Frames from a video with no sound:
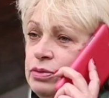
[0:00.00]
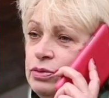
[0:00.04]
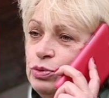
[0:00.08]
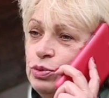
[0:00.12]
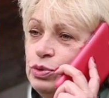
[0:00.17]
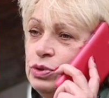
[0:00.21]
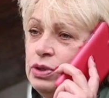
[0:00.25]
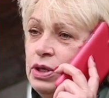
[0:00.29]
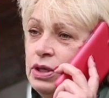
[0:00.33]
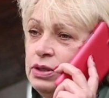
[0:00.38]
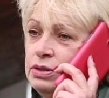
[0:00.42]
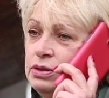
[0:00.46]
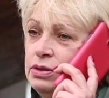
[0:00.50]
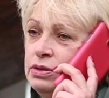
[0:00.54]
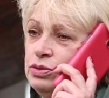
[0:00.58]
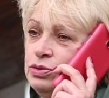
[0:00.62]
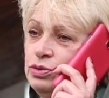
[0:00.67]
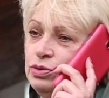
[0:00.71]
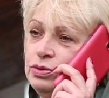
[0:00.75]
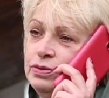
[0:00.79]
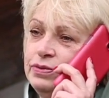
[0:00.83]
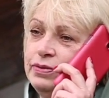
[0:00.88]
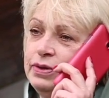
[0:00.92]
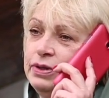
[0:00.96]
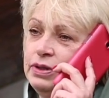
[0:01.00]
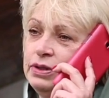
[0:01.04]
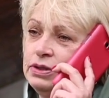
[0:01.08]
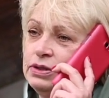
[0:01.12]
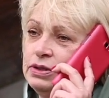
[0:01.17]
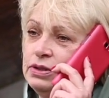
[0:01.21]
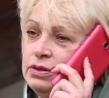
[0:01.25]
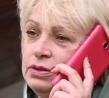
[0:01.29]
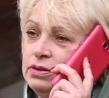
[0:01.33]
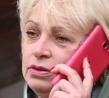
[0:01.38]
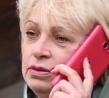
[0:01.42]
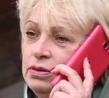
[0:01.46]
This may include
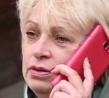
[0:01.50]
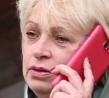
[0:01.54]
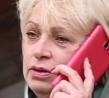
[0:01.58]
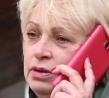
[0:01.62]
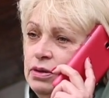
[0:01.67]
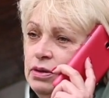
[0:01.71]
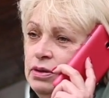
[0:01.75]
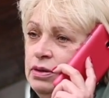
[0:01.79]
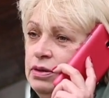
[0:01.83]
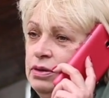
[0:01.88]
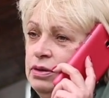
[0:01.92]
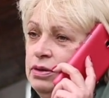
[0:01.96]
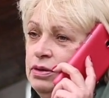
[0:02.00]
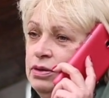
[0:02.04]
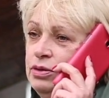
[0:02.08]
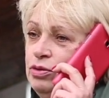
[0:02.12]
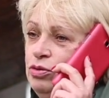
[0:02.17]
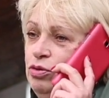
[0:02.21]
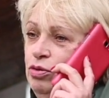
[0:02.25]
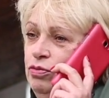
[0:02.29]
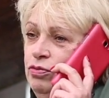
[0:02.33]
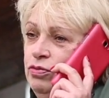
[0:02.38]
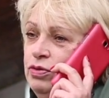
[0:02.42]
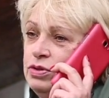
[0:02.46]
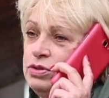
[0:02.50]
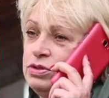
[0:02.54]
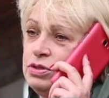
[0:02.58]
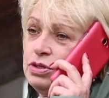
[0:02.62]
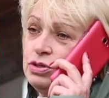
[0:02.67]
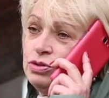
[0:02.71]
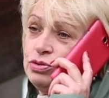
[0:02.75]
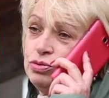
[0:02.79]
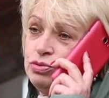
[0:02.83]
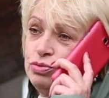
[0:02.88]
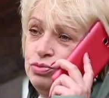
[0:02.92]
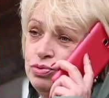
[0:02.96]
holding your mobile
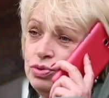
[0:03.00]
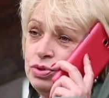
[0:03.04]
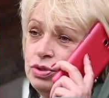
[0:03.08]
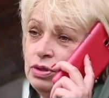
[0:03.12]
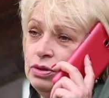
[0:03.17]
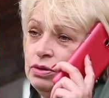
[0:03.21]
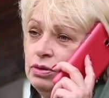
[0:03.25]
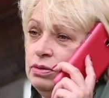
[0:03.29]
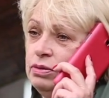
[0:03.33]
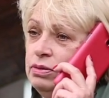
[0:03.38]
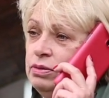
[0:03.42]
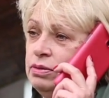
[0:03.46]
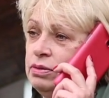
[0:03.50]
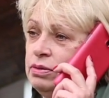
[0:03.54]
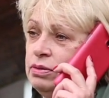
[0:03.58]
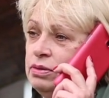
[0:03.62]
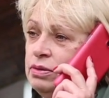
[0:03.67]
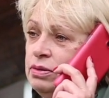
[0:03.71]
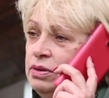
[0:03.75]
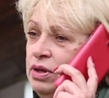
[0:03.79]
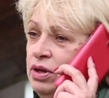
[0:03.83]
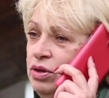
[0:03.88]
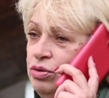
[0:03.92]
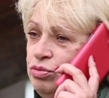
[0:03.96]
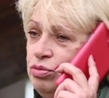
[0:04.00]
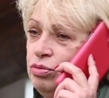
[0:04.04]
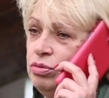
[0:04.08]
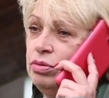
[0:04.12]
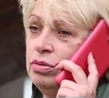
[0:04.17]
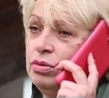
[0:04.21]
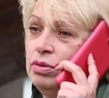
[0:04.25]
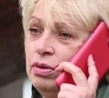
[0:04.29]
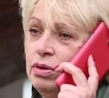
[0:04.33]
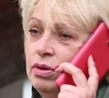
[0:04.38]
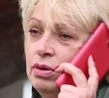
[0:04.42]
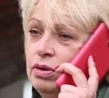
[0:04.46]
phone while typing
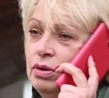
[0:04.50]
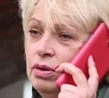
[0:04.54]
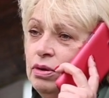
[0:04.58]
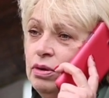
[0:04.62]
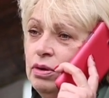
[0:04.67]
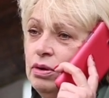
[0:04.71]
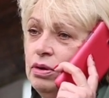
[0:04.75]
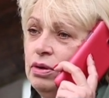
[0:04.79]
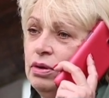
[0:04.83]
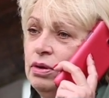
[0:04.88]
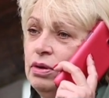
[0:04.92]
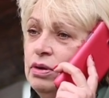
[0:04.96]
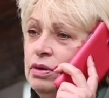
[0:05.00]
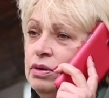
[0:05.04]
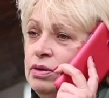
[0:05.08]
or on a call,